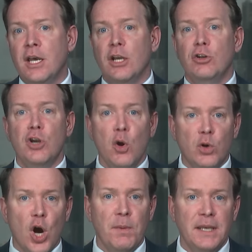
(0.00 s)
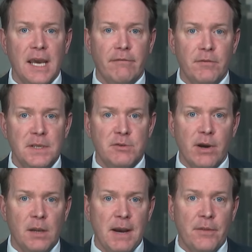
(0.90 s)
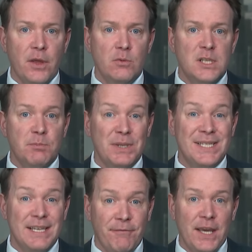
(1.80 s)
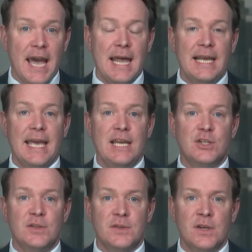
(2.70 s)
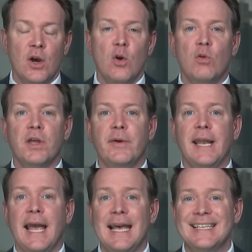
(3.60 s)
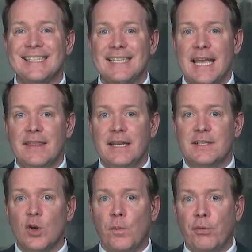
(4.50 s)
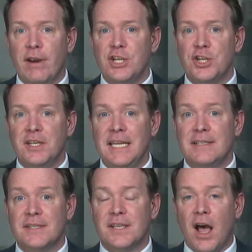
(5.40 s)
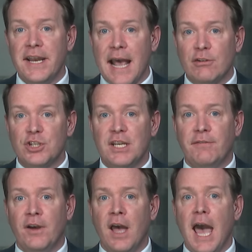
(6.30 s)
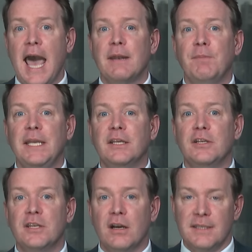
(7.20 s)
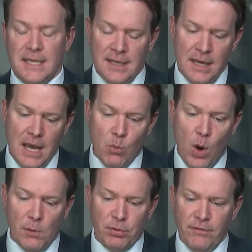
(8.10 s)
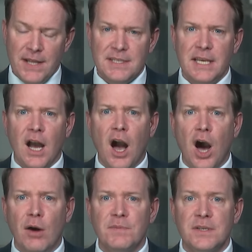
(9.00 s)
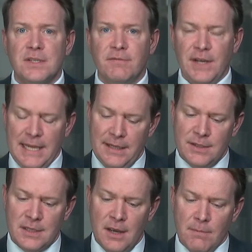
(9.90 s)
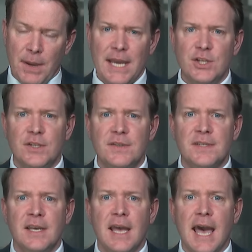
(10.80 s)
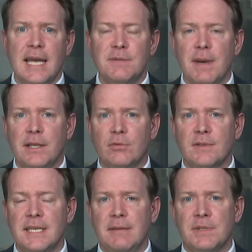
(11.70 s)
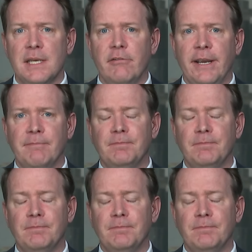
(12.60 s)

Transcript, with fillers: No comment yet from Israel about those specific allegations, although it has said that its operation inside Al-Shifa had been conducted while preventing harm to civilians, patients and medical teams. Hillary.